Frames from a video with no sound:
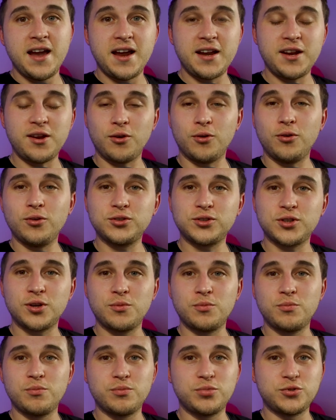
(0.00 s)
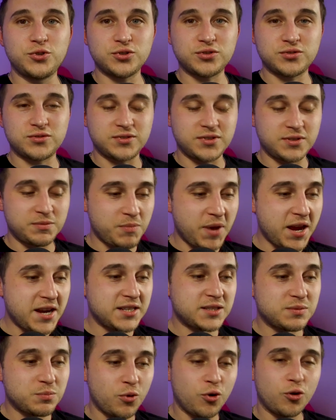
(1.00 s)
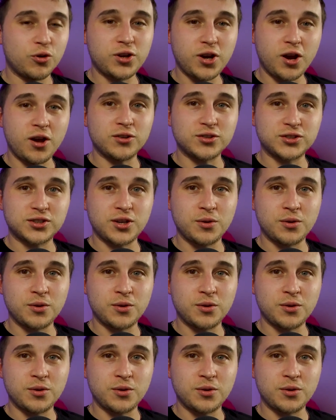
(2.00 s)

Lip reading: And it also just makes more costs.